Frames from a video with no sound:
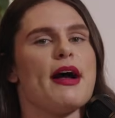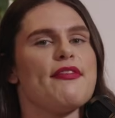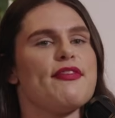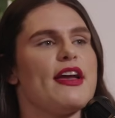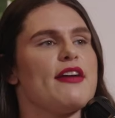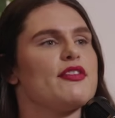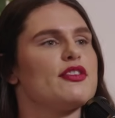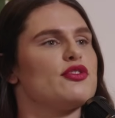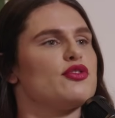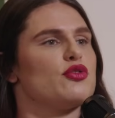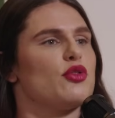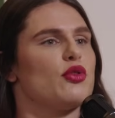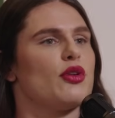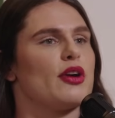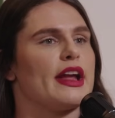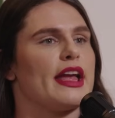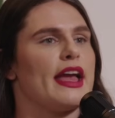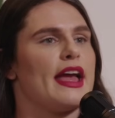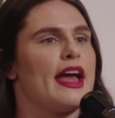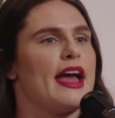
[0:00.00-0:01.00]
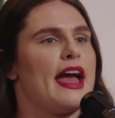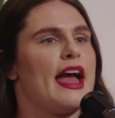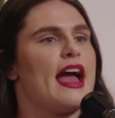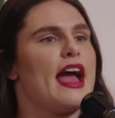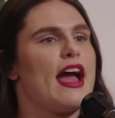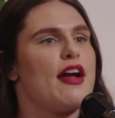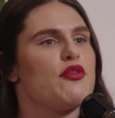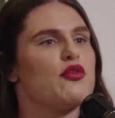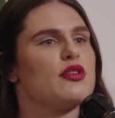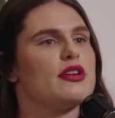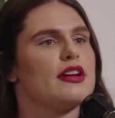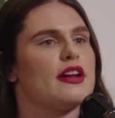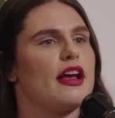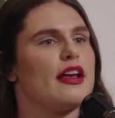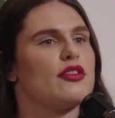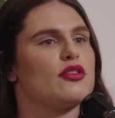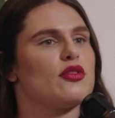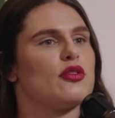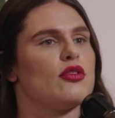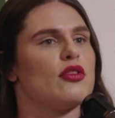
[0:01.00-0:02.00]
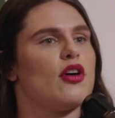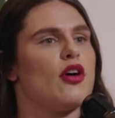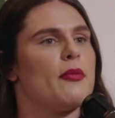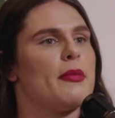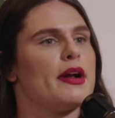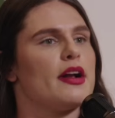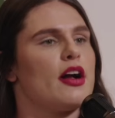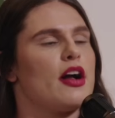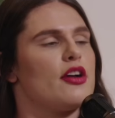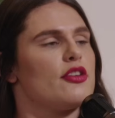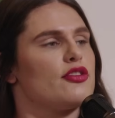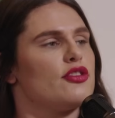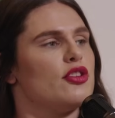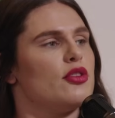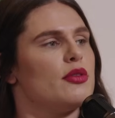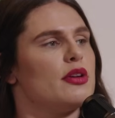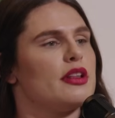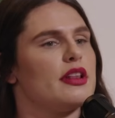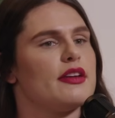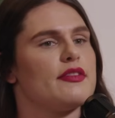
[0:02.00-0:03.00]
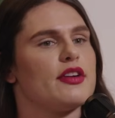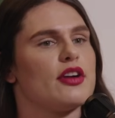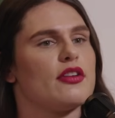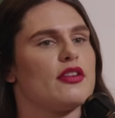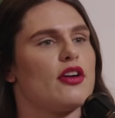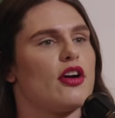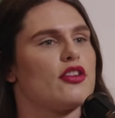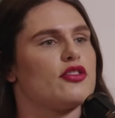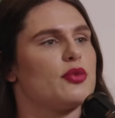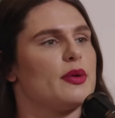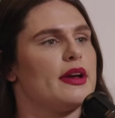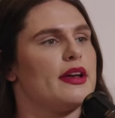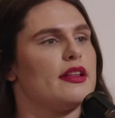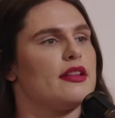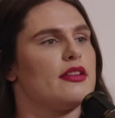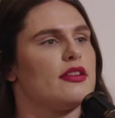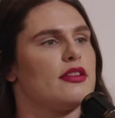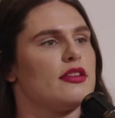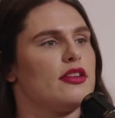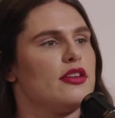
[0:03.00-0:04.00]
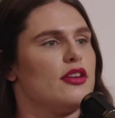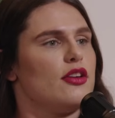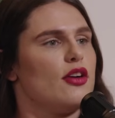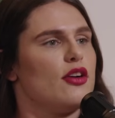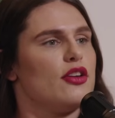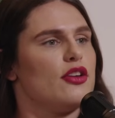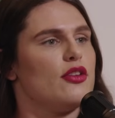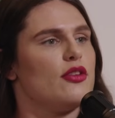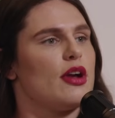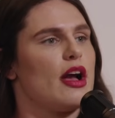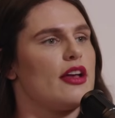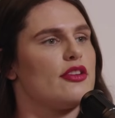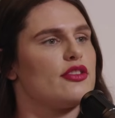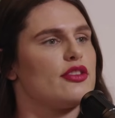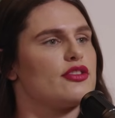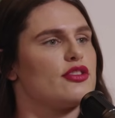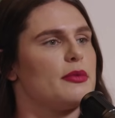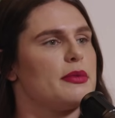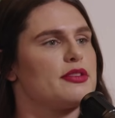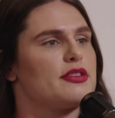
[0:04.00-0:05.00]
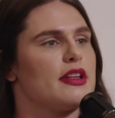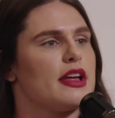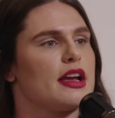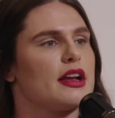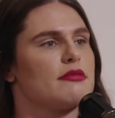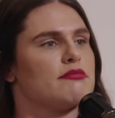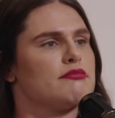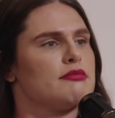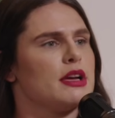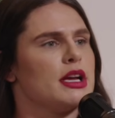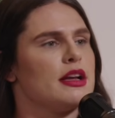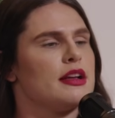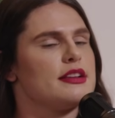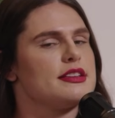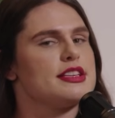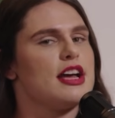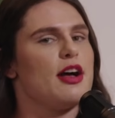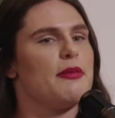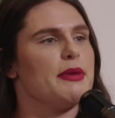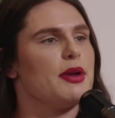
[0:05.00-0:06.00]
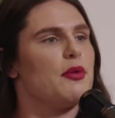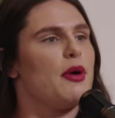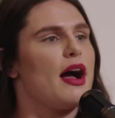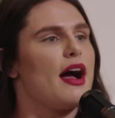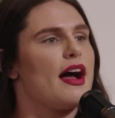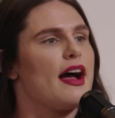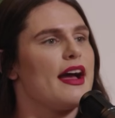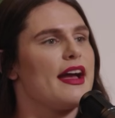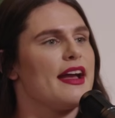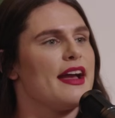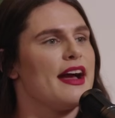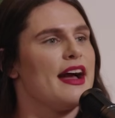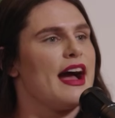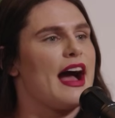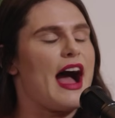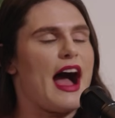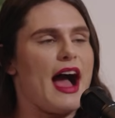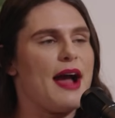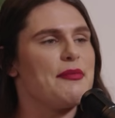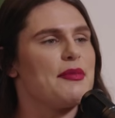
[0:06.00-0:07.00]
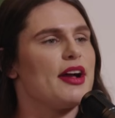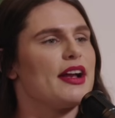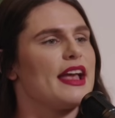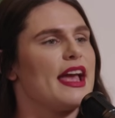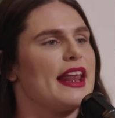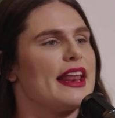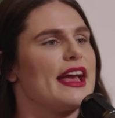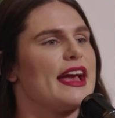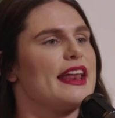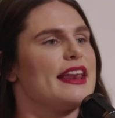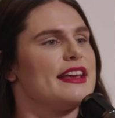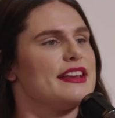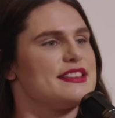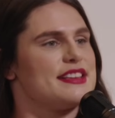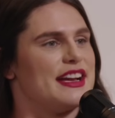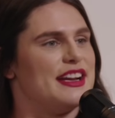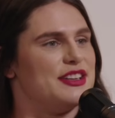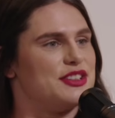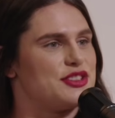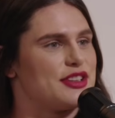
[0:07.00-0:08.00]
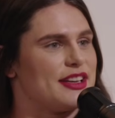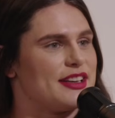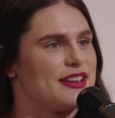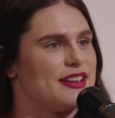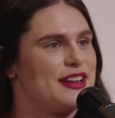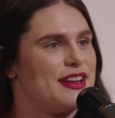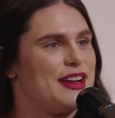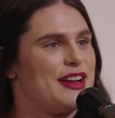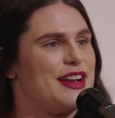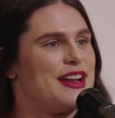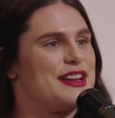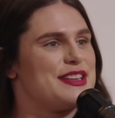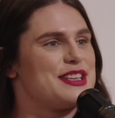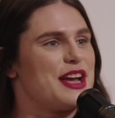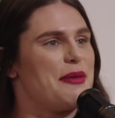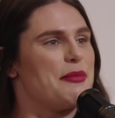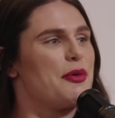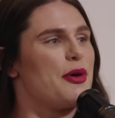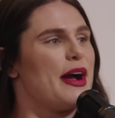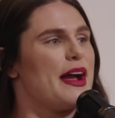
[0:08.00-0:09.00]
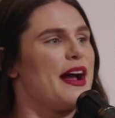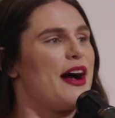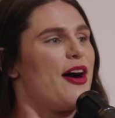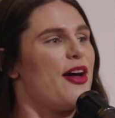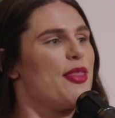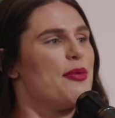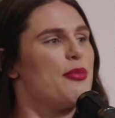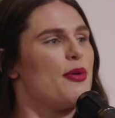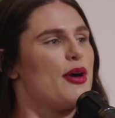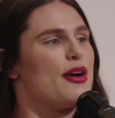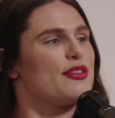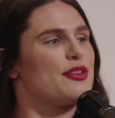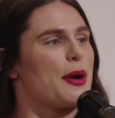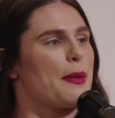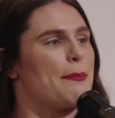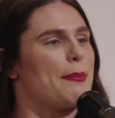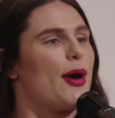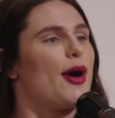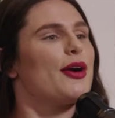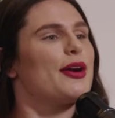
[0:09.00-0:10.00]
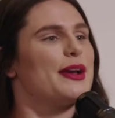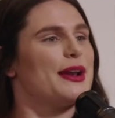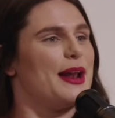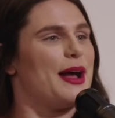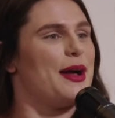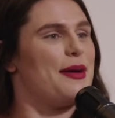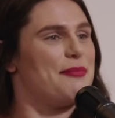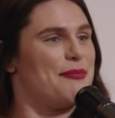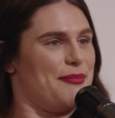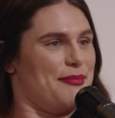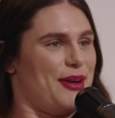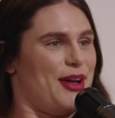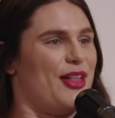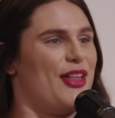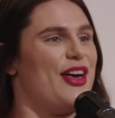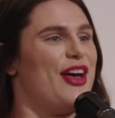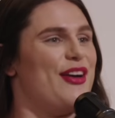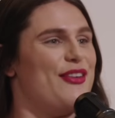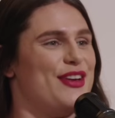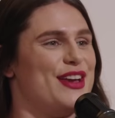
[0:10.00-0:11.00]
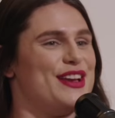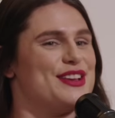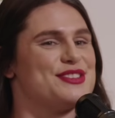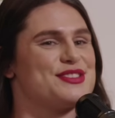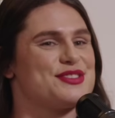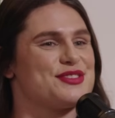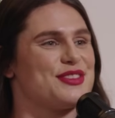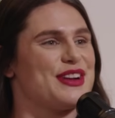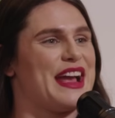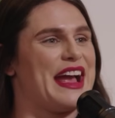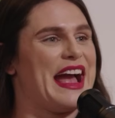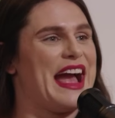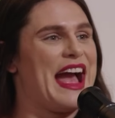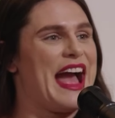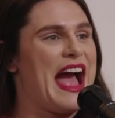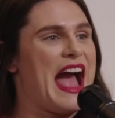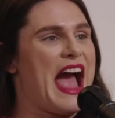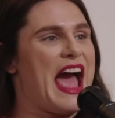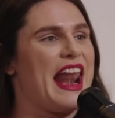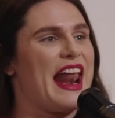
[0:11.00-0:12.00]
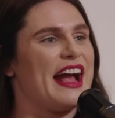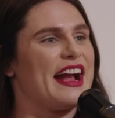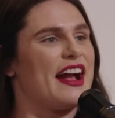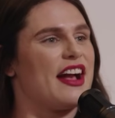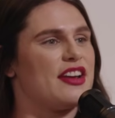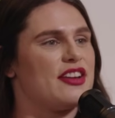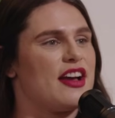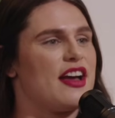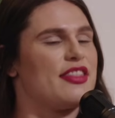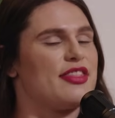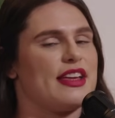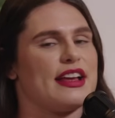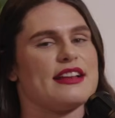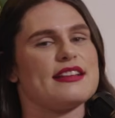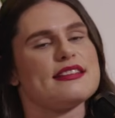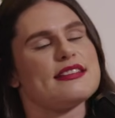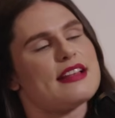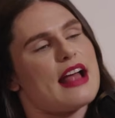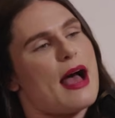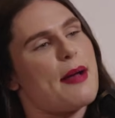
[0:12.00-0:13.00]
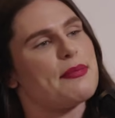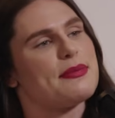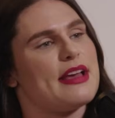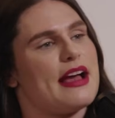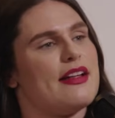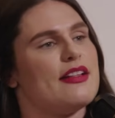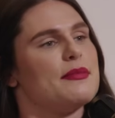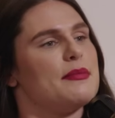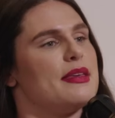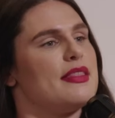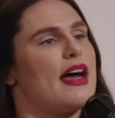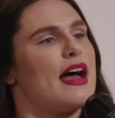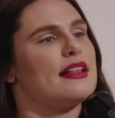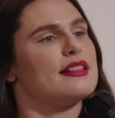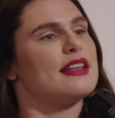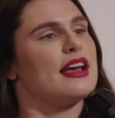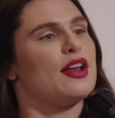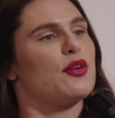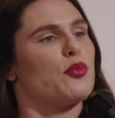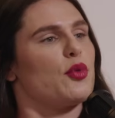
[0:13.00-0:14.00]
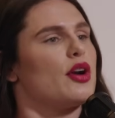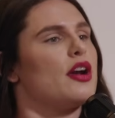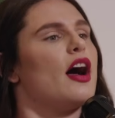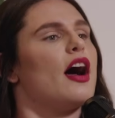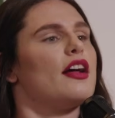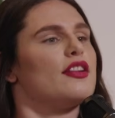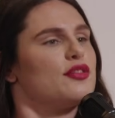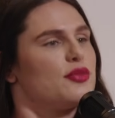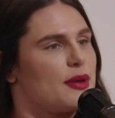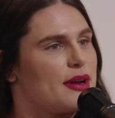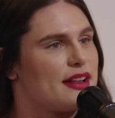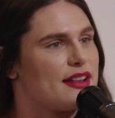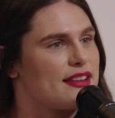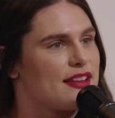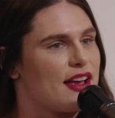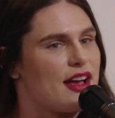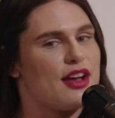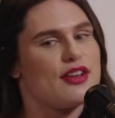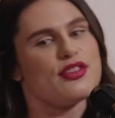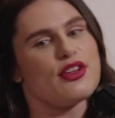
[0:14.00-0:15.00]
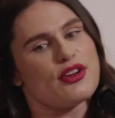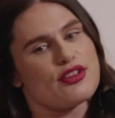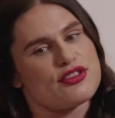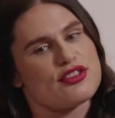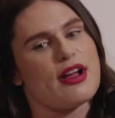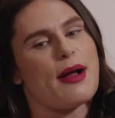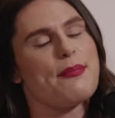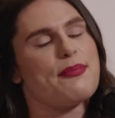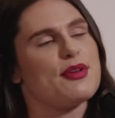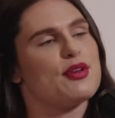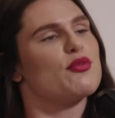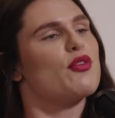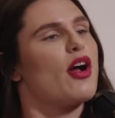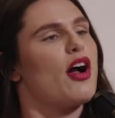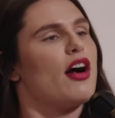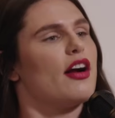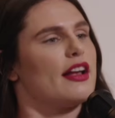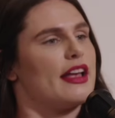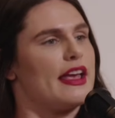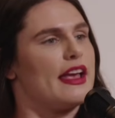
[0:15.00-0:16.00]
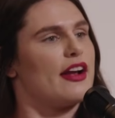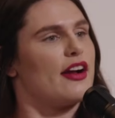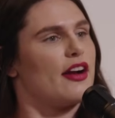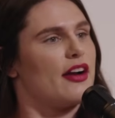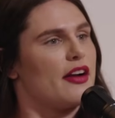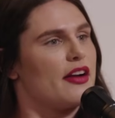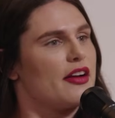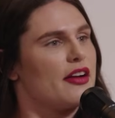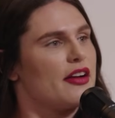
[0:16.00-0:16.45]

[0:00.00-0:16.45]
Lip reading: My favorite story. Everyone in high school, oh my gosh, you and Olivia are twins. You guys look so much alike. Tell me why I'm not getting any attention. Right. Tell me why all the boys are barking up Olivia Street and I got nothing. Stop telling me that then. We're not twins. There's something wrong here.